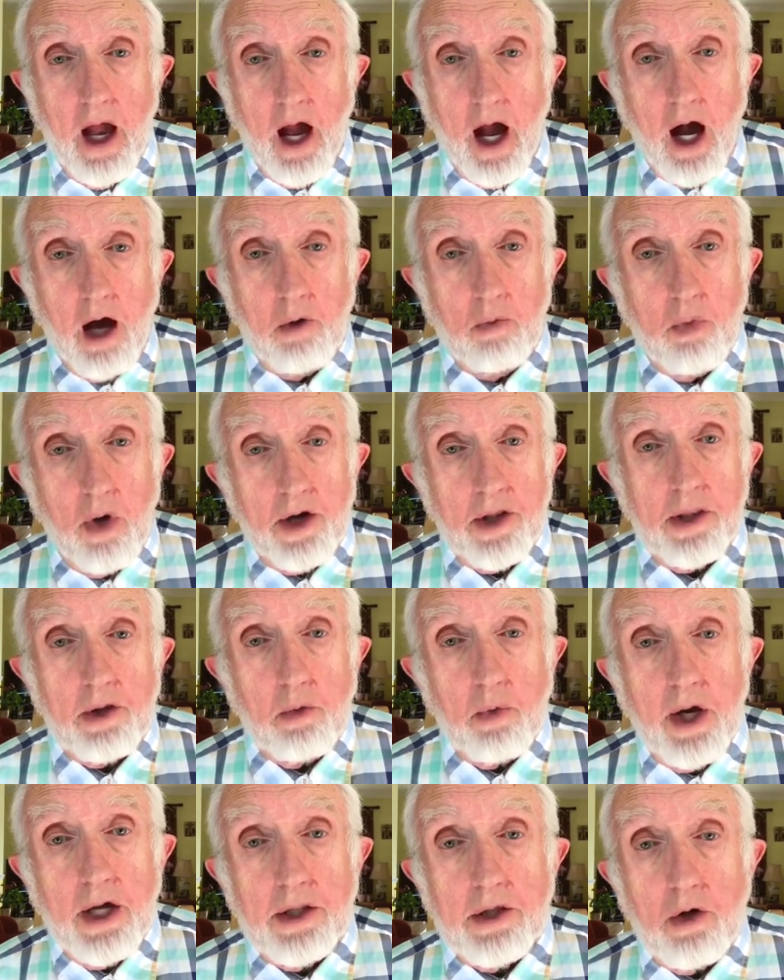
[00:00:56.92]
And one of the
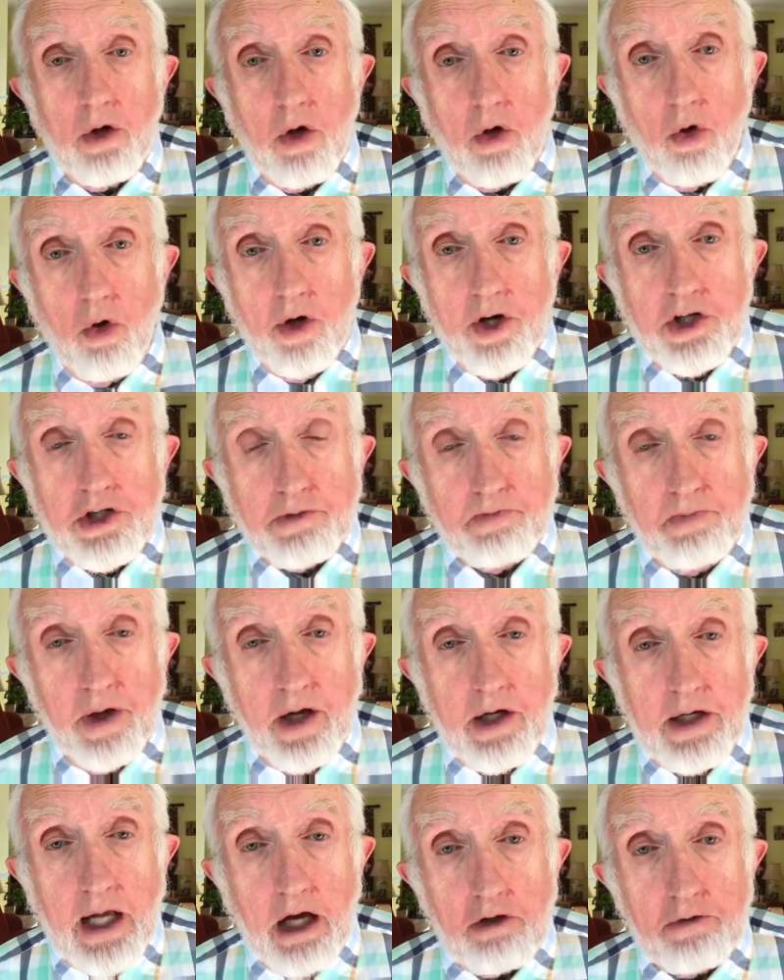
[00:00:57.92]
ways the Holy
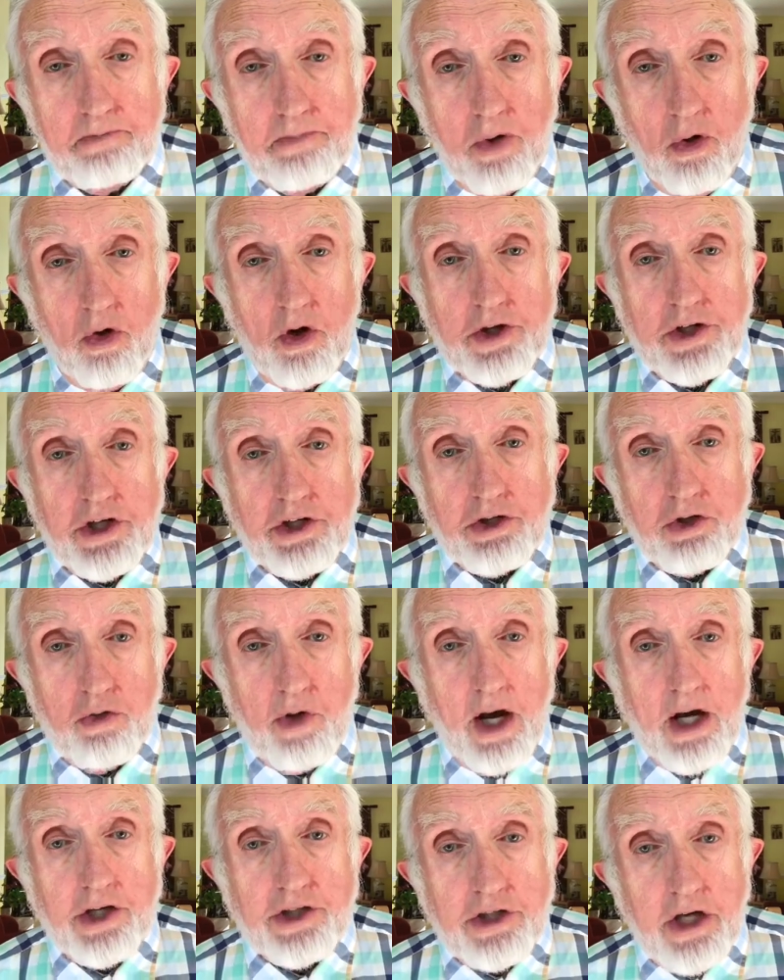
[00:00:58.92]
Spirit outpours his
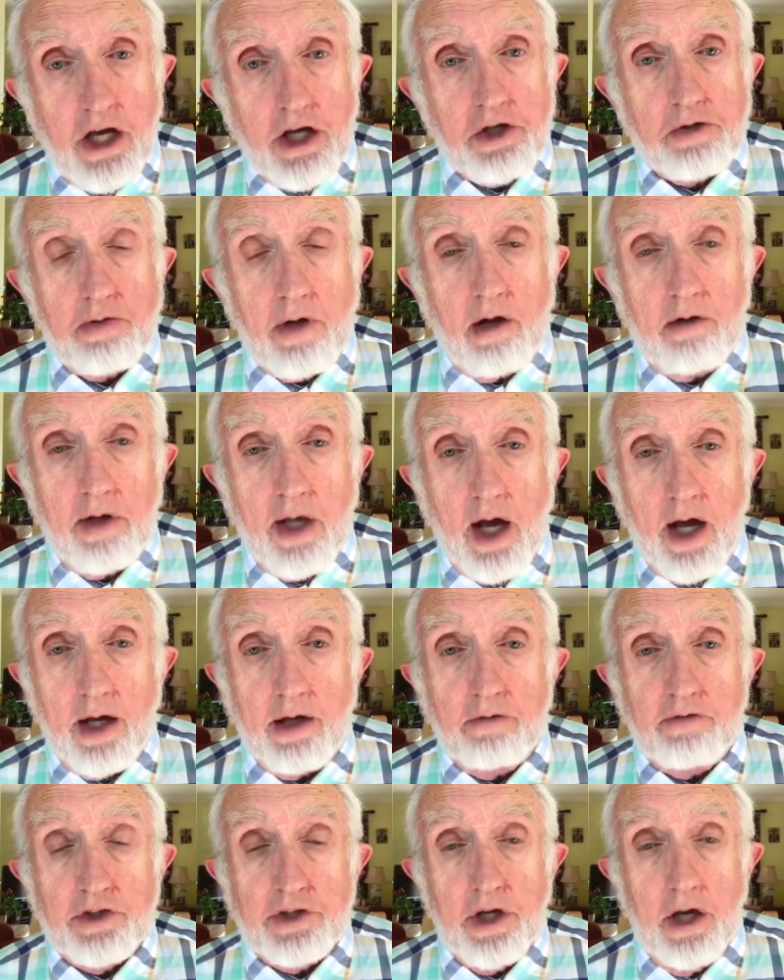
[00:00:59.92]
grace into our
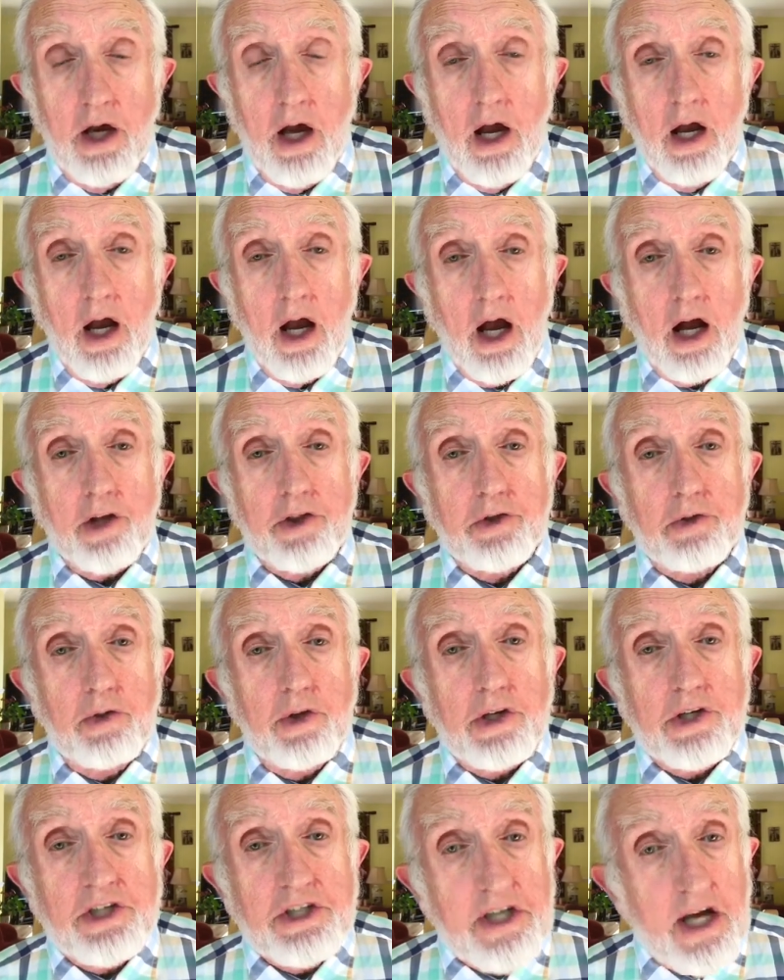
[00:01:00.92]
lives are through
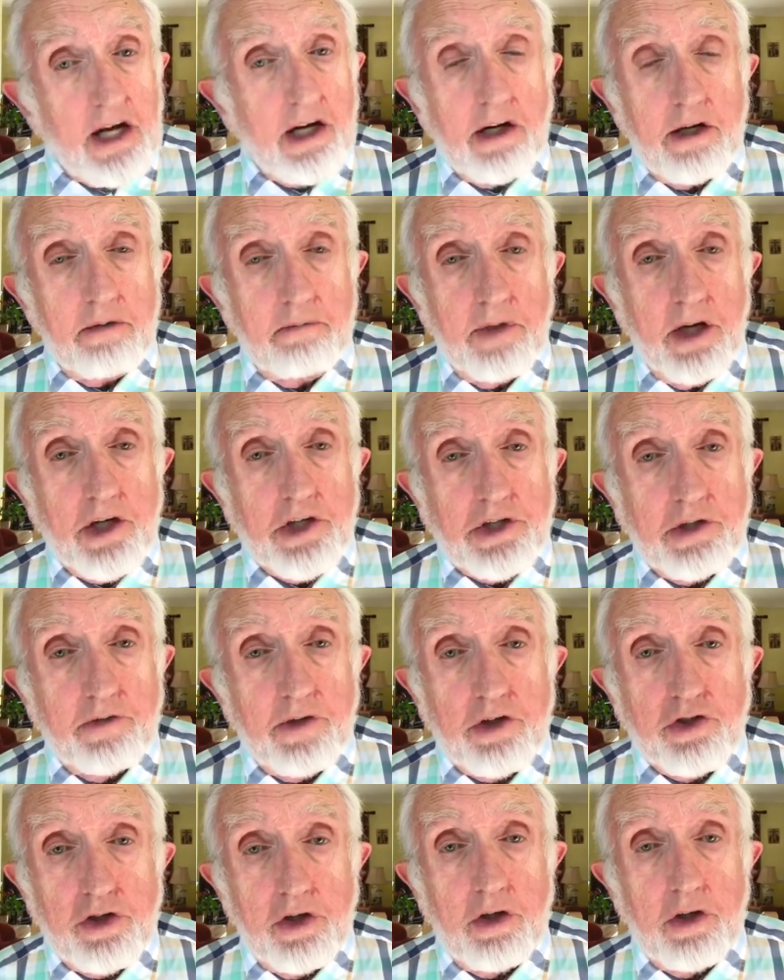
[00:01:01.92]
the sacraments of
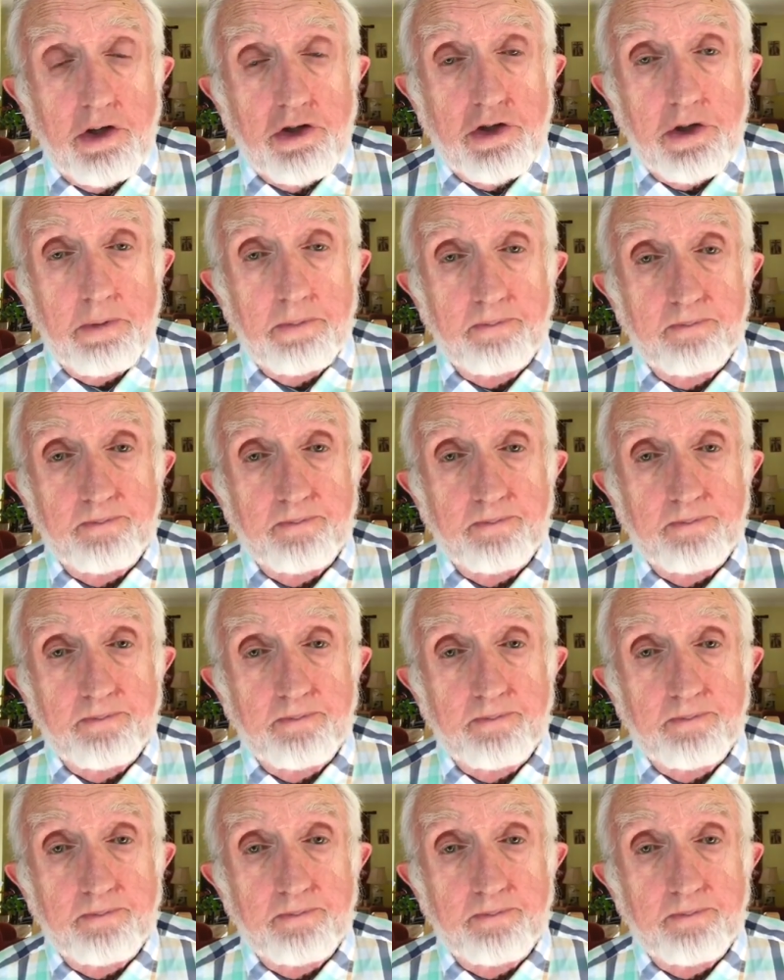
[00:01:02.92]
the church.